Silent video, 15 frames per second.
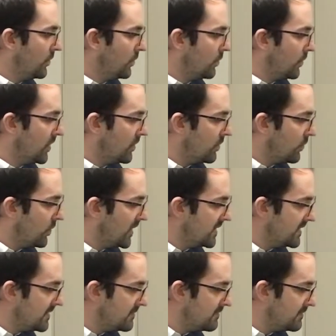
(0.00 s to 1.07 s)

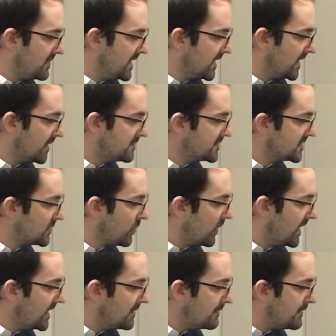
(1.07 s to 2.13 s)
What becomes
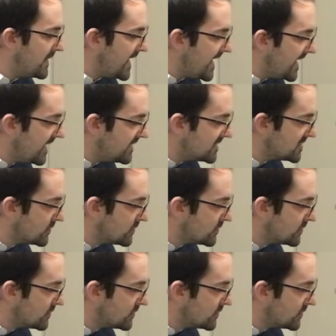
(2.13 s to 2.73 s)
quite bad is